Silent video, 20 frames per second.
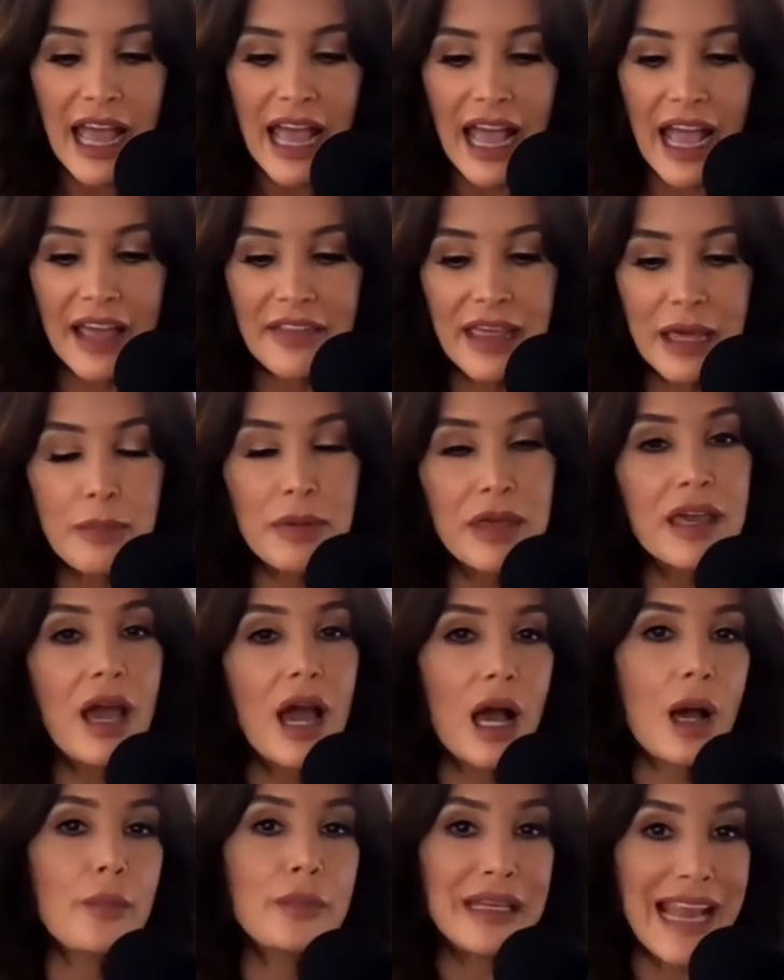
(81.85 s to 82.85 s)
And they
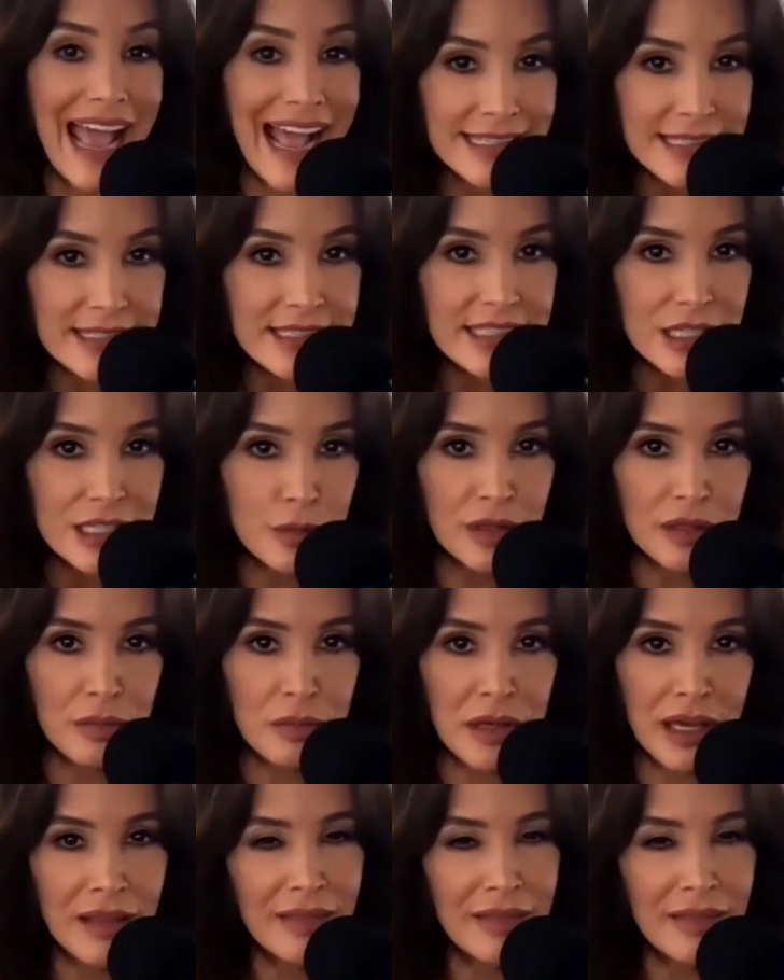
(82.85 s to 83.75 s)
become nasty with me.